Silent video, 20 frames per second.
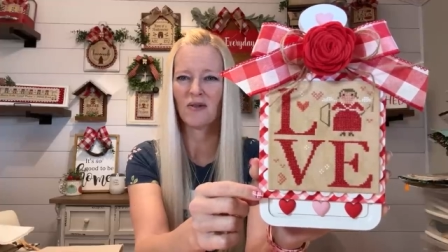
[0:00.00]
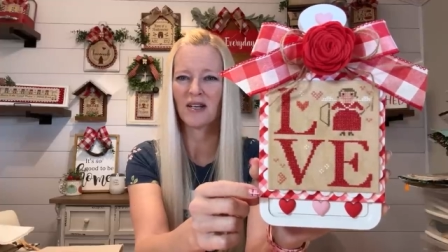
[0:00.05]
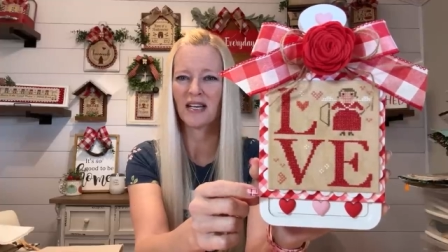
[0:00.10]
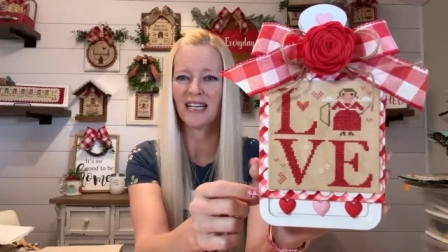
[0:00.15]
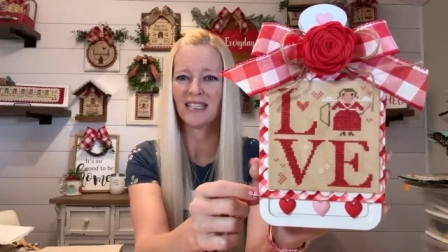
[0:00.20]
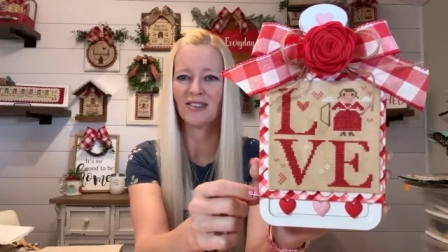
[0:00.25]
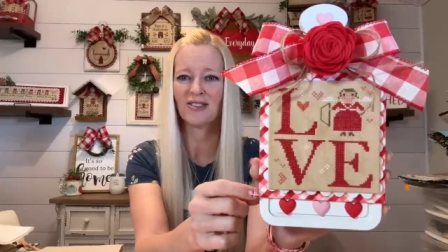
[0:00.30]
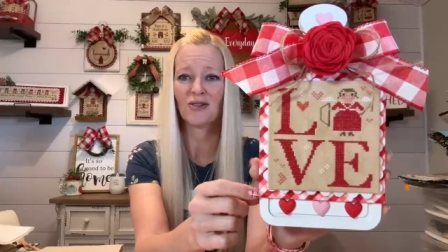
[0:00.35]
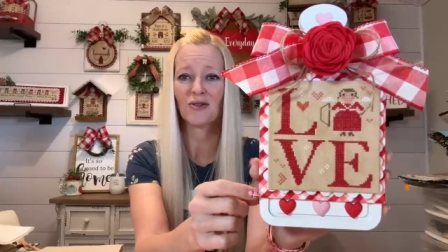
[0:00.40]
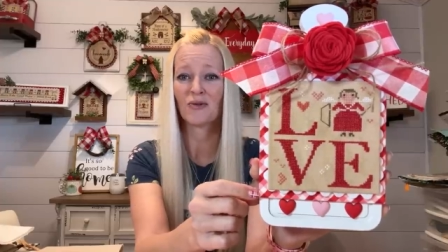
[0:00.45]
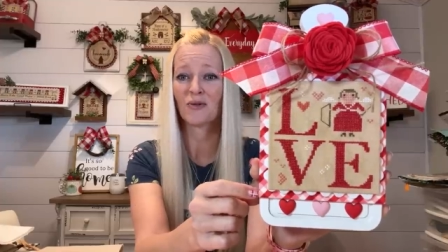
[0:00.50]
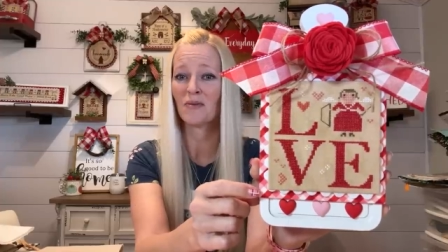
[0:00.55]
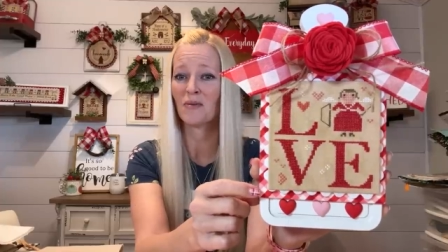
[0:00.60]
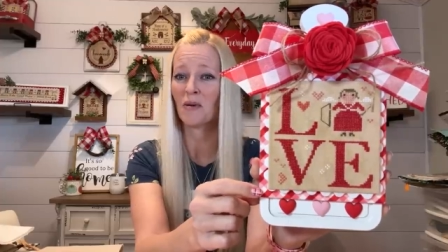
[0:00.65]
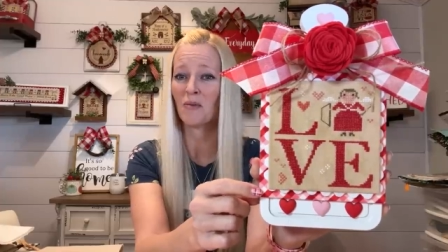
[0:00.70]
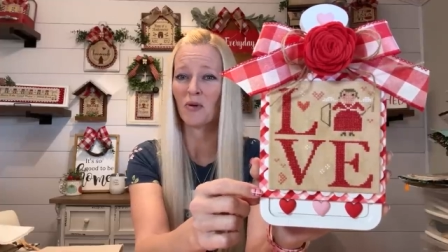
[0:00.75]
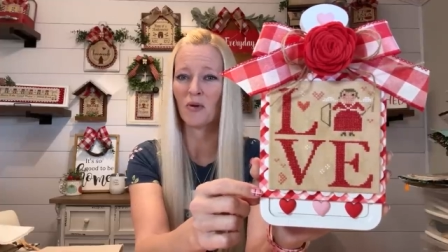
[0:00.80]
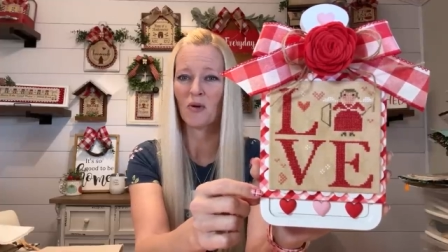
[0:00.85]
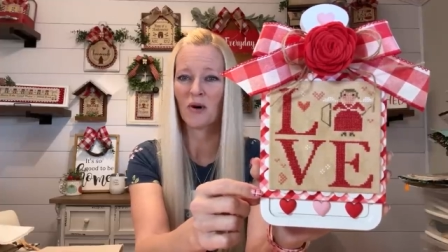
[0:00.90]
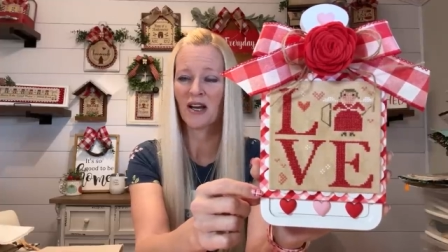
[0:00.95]
And I don't
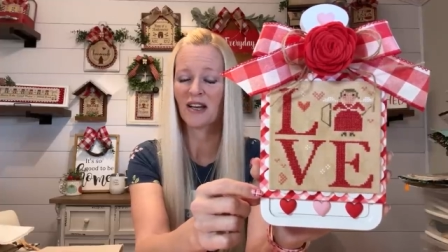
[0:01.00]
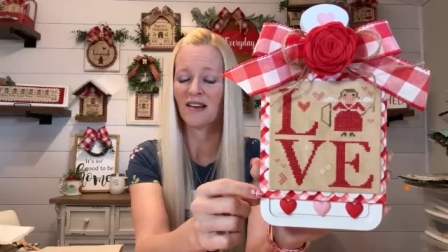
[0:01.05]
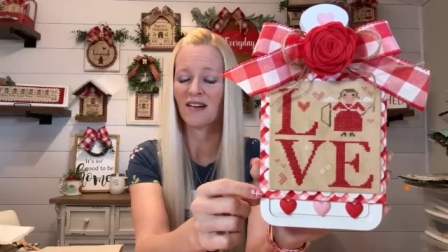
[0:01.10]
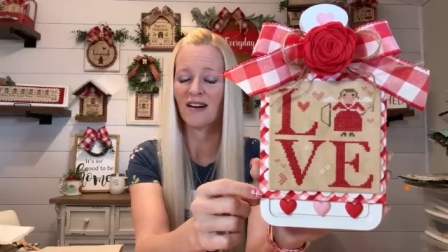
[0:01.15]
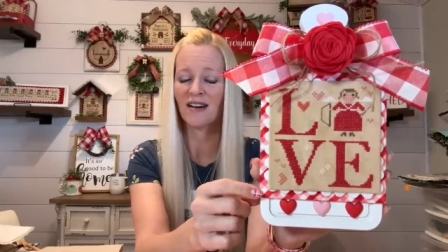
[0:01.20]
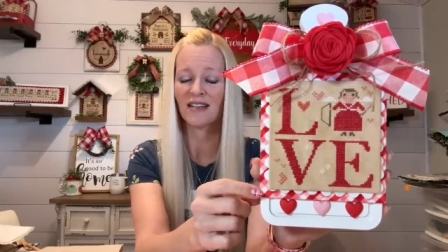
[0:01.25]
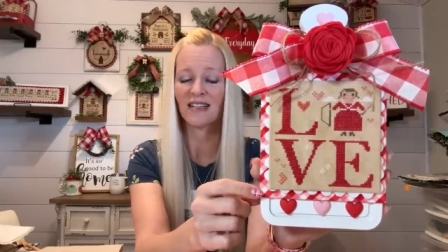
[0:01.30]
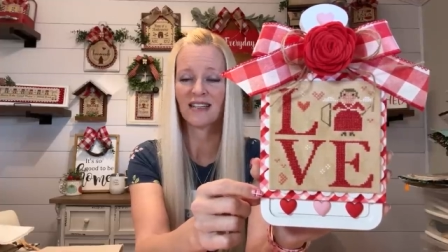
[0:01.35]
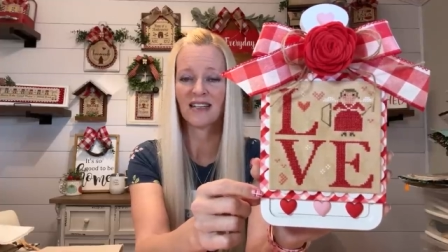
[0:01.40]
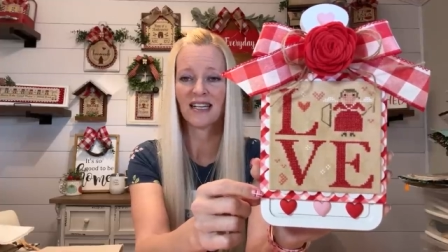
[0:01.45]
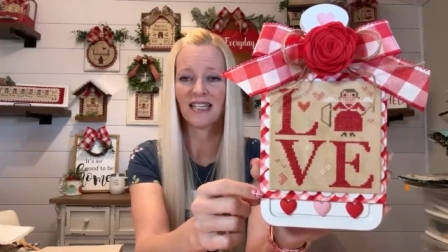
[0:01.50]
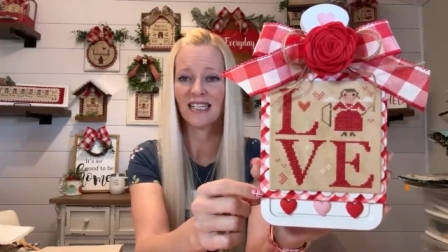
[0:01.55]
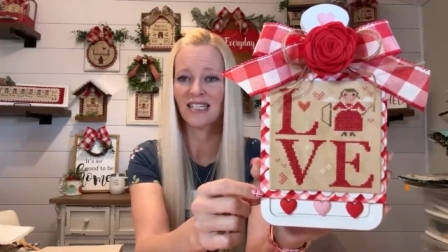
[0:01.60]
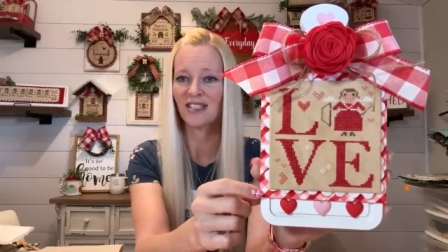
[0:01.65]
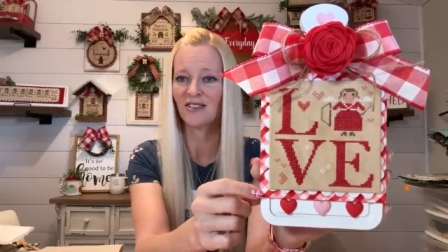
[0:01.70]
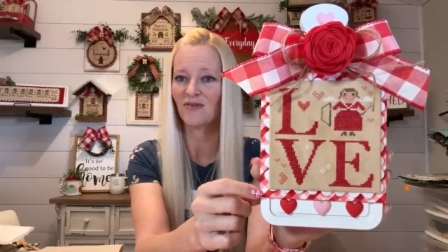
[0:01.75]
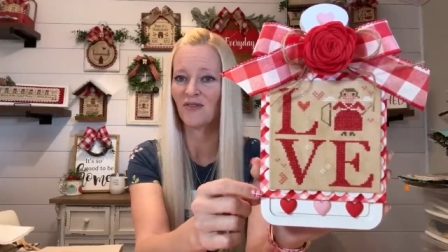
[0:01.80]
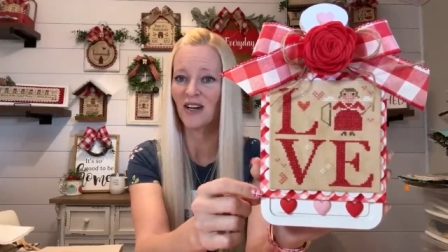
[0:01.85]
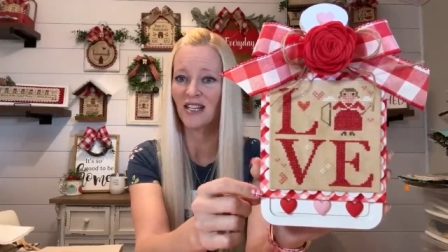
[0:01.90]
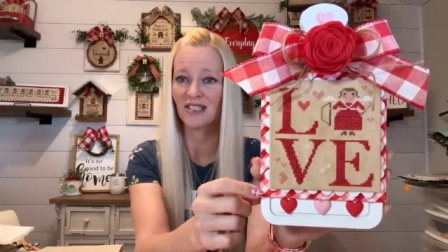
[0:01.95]
remember where I got it. I need
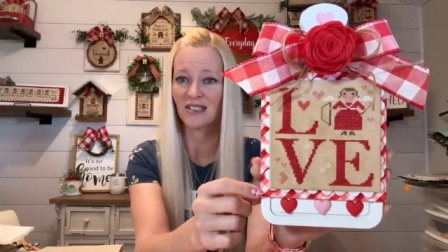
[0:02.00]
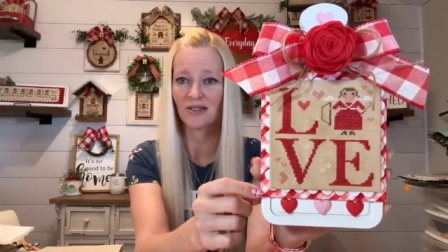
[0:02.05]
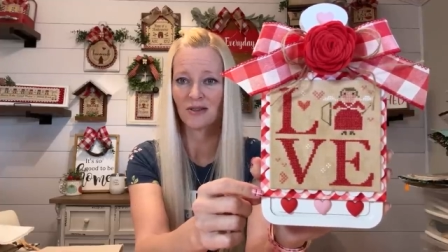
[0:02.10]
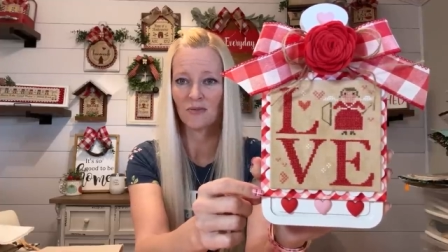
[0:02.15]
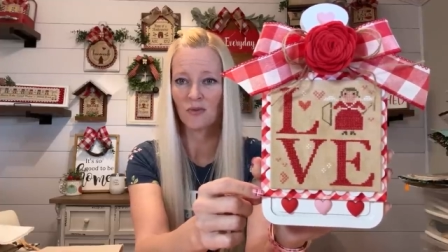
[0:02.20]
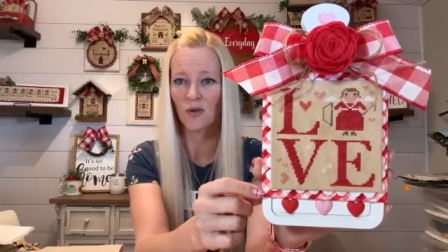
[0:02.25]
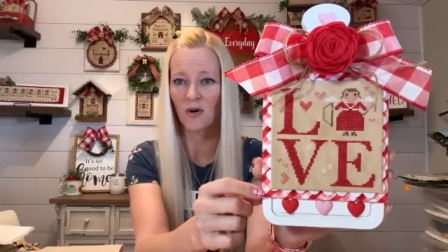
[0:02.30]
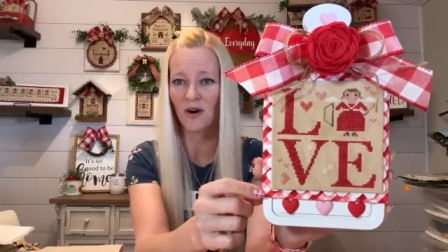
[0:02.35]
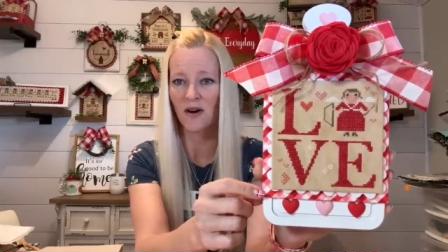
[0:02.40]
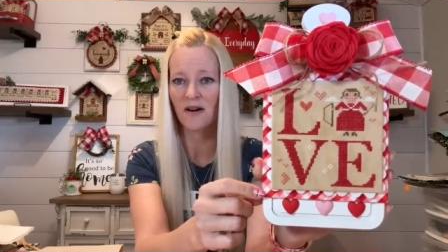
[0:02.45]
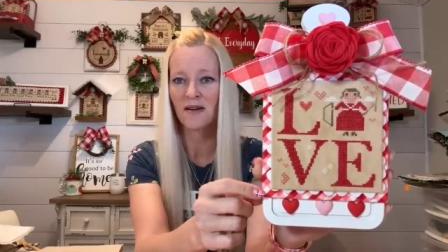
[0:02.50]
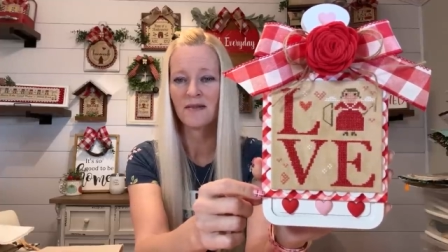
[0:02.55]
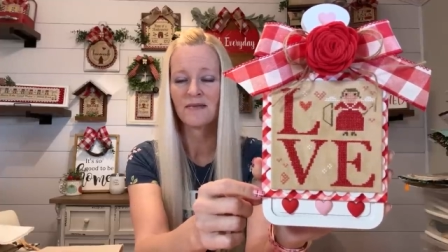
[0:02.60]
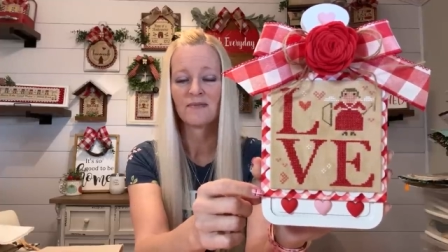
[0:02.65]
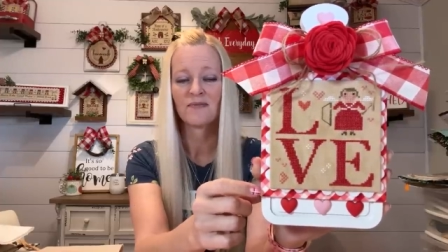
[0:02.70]
to find some more.